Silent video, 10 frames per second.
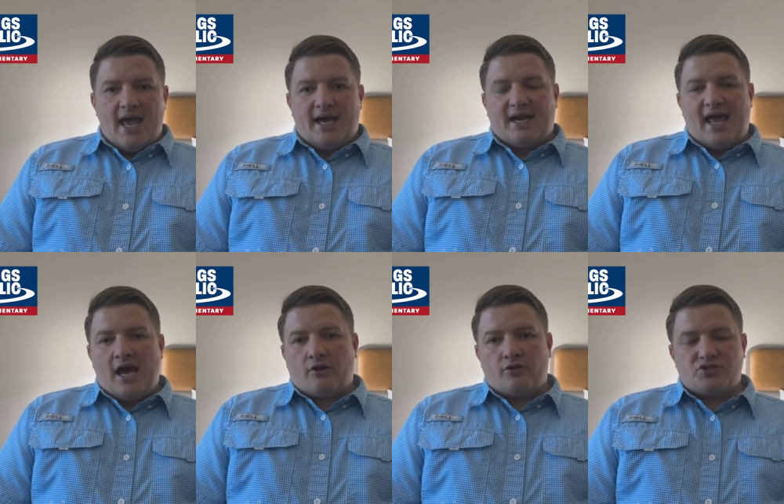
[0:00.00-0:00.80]
And
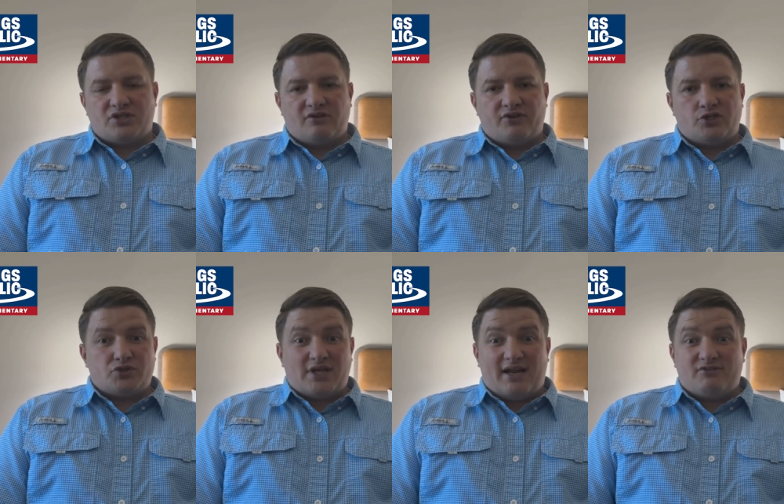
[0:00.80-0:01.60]
out of those
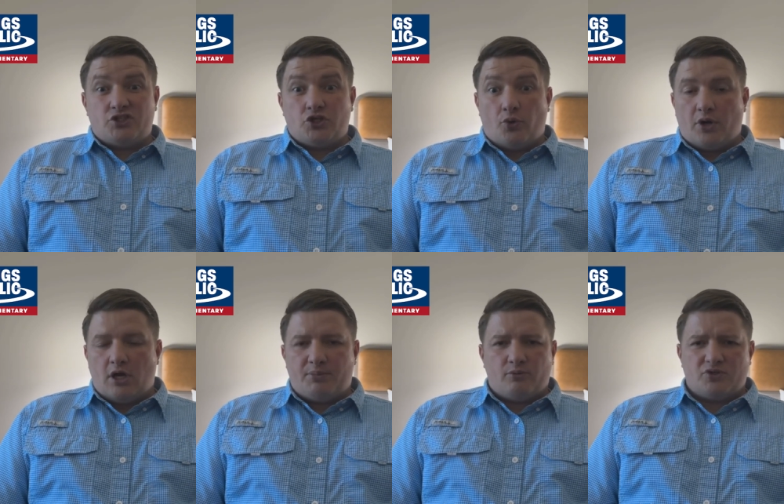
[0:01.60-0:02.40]
individuals that had showed
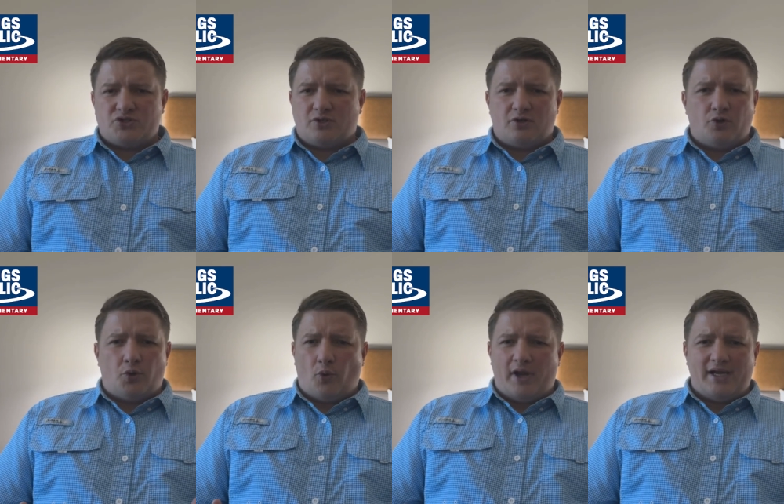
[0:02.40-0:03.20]
up, it was a
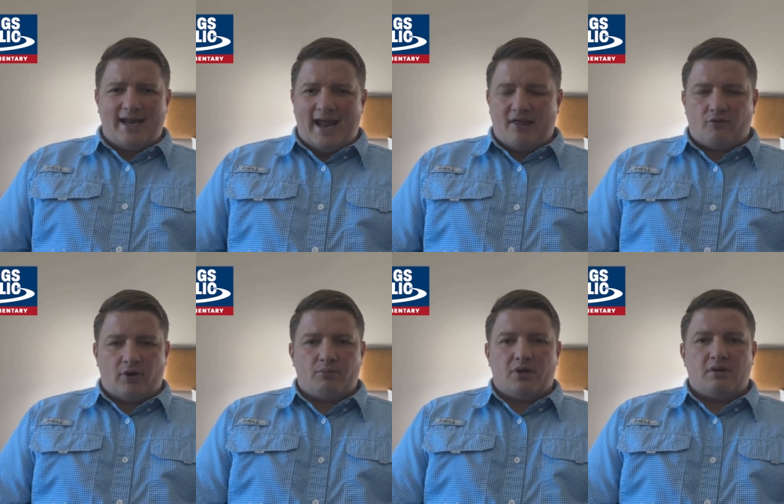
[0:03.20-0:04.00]
great
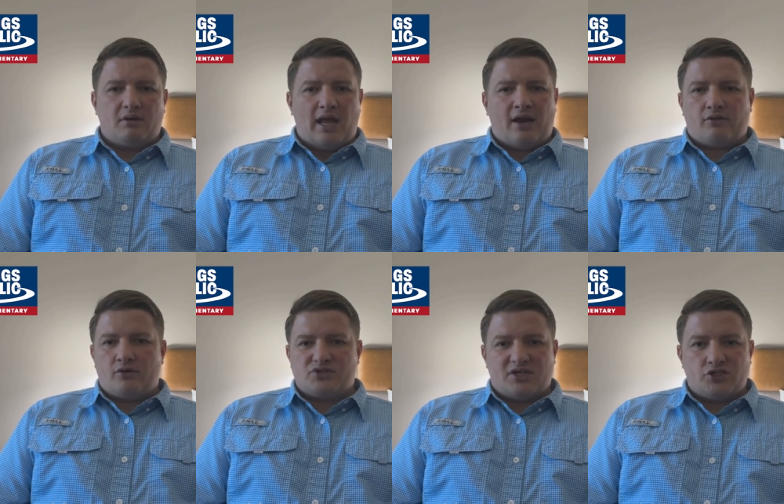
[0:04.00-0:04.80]
gathering, but out of
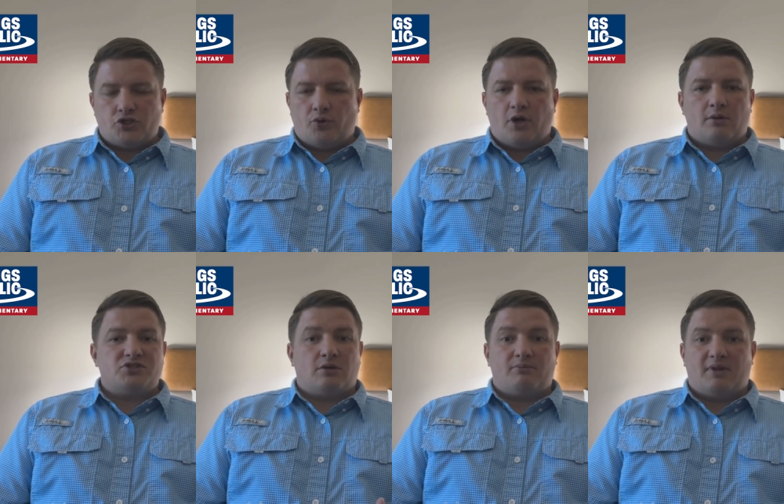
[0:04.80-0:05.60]
those that showed up,
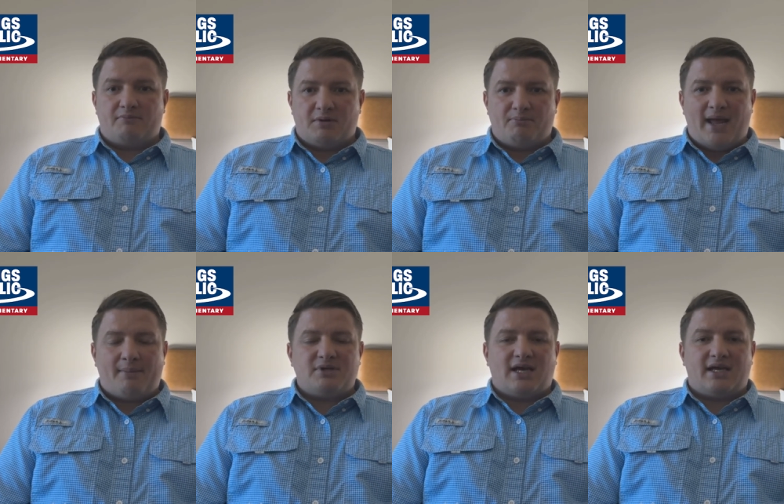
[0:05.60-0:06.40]
some have been
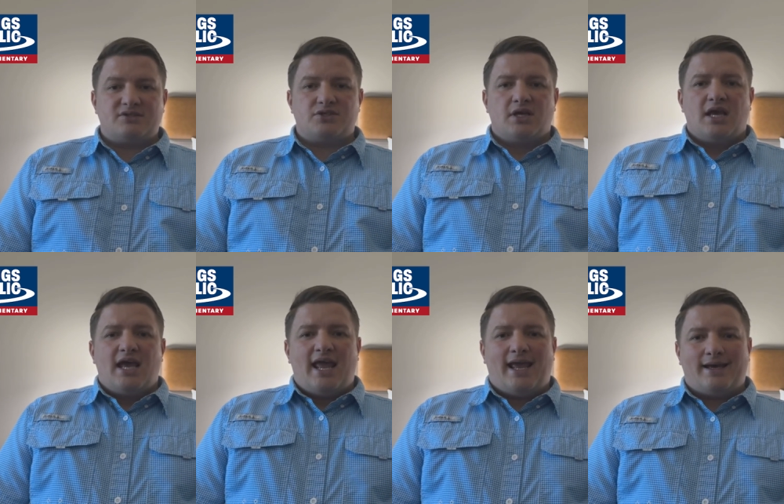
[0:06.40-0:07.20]
baptized.
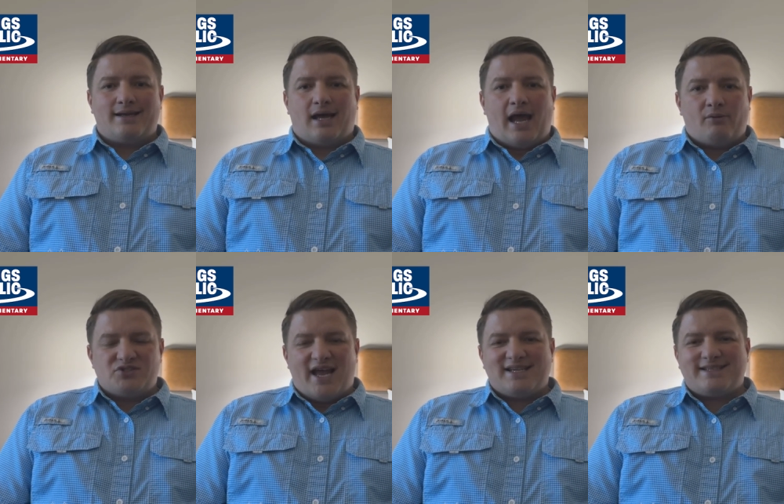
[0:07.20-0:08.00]
And I
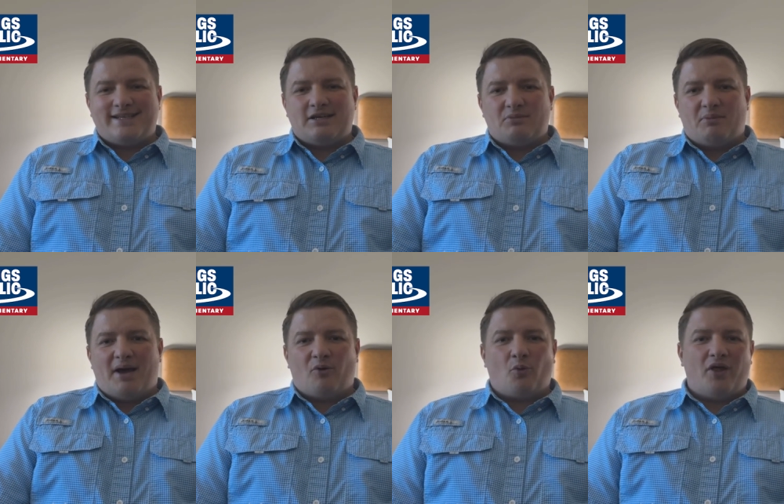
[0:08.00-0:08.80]
was asking him
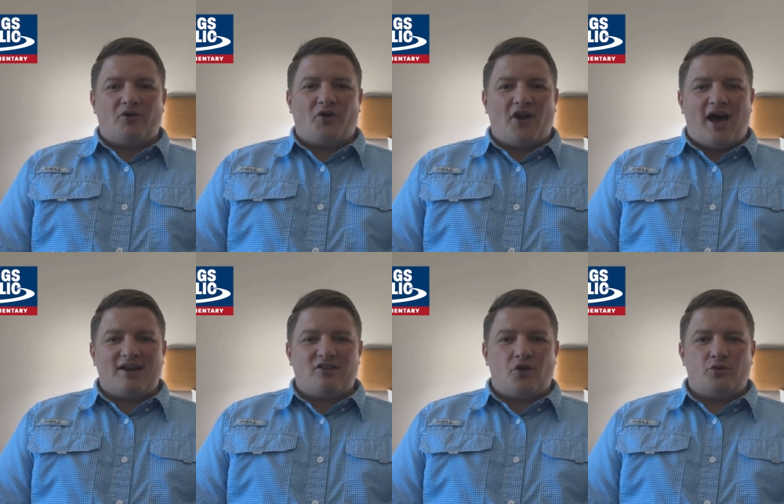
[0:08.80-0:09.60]
about whether or
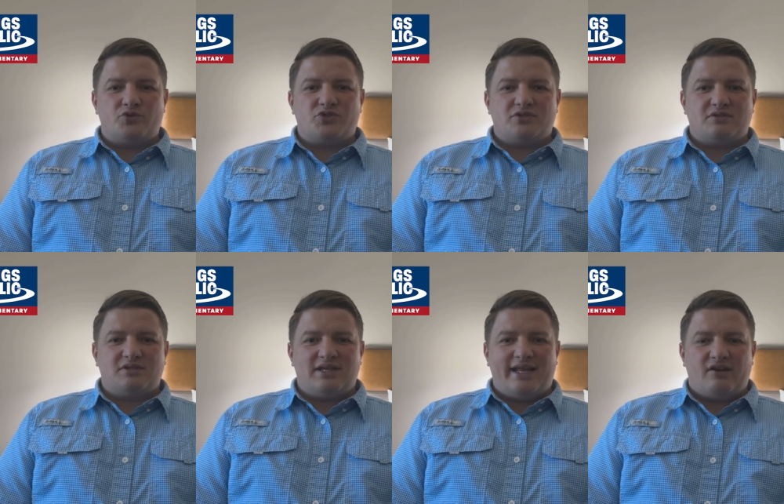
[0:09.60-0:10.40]
not those
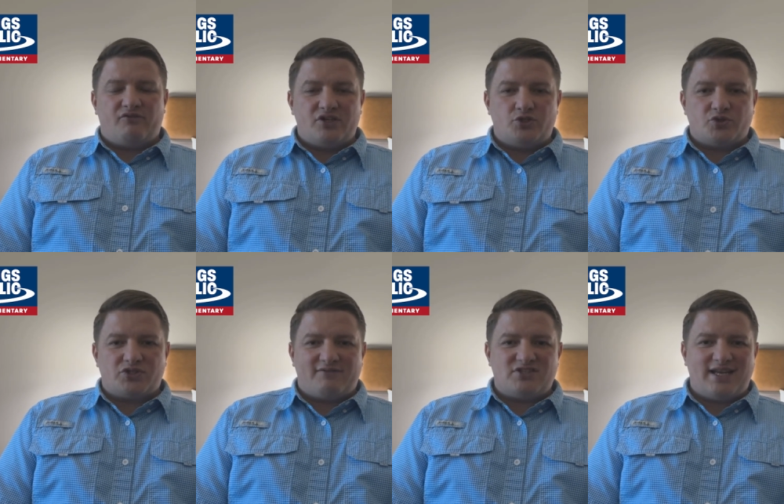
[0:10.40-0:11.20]
individuals
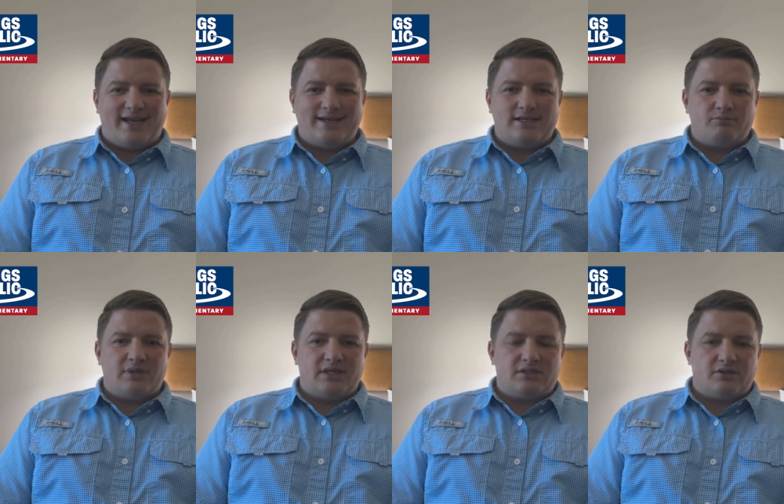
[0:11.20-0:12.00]
have stayed
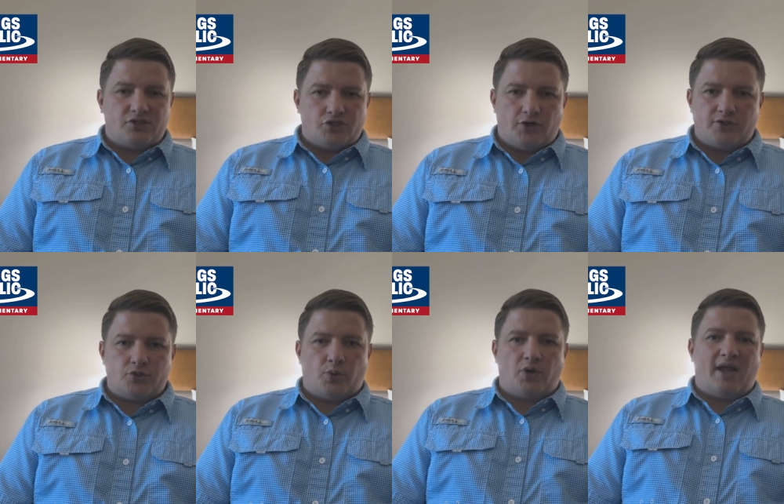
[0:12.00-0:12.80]
committed to the
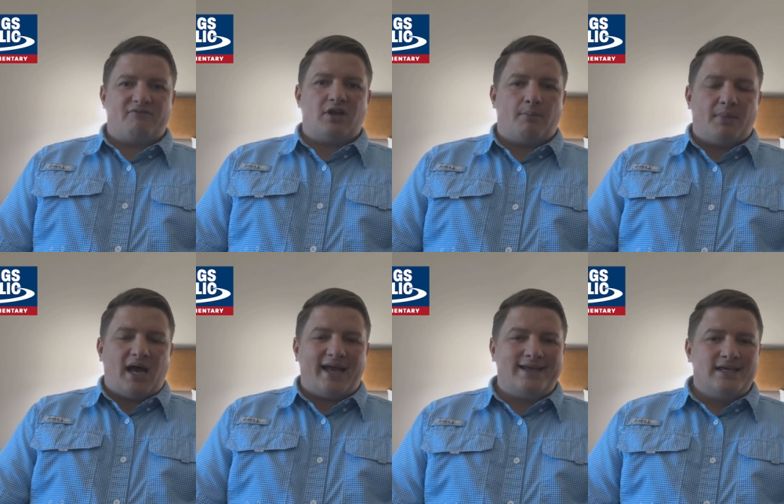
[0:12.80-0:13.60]
church or have come
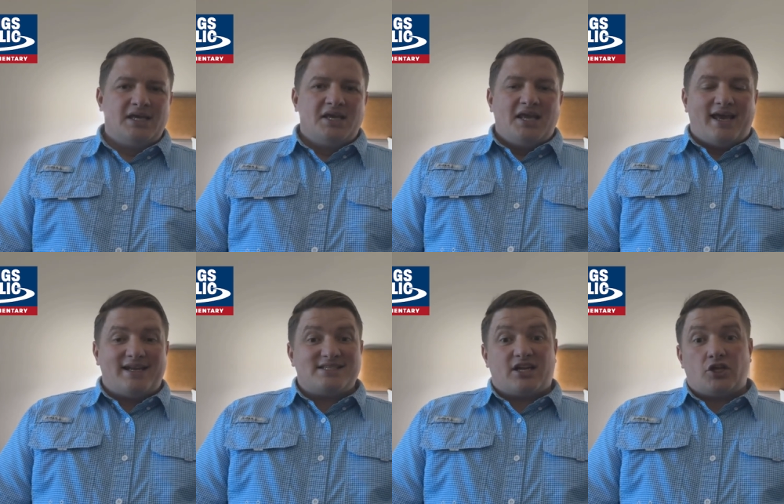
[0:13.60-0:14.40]
by. And
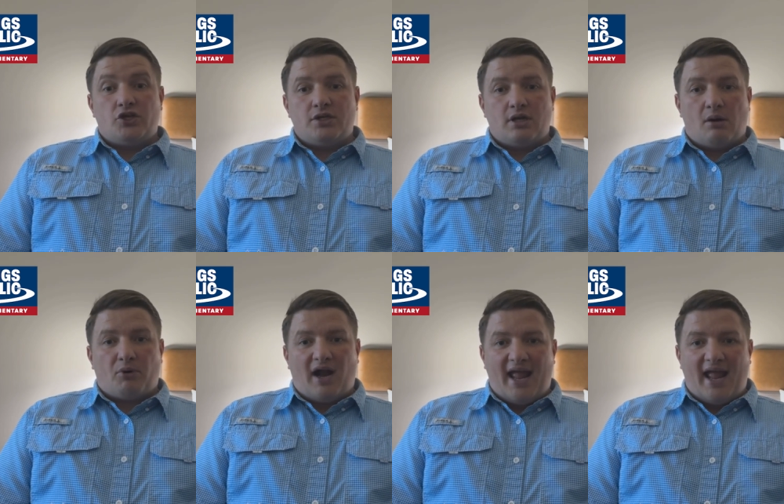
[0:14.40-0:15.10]
he said a good number